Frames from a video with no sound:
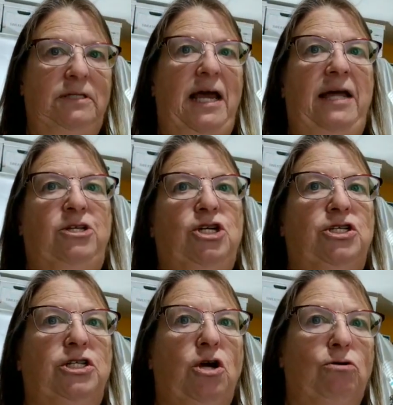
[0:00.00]
it
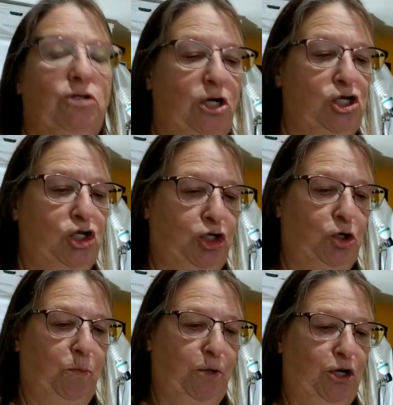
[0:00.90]
just goes
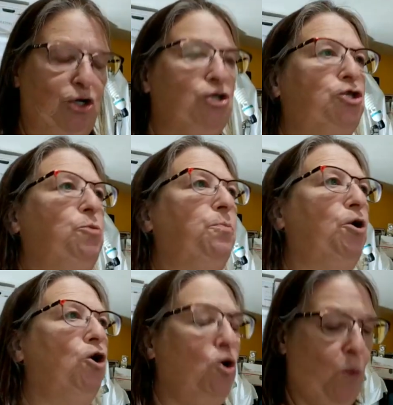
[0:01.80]
super,
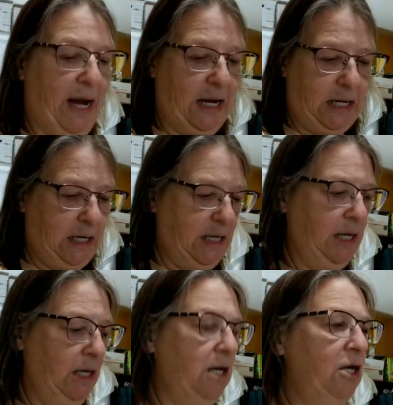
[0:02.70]
super quick.
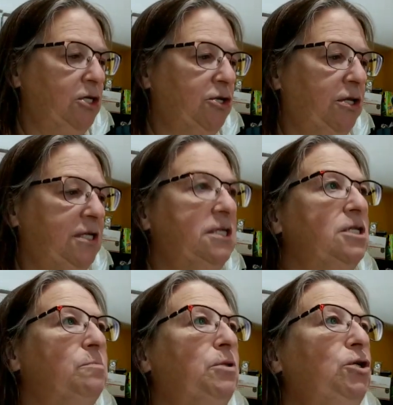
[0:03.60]
So this
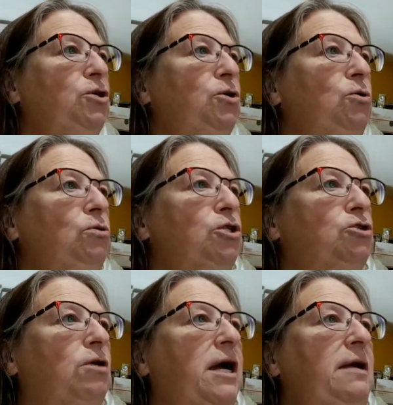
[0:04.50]
is blue
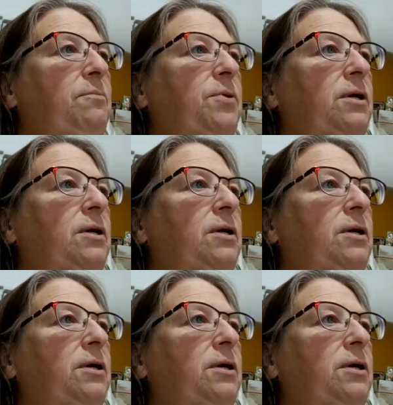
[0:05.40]
stripe.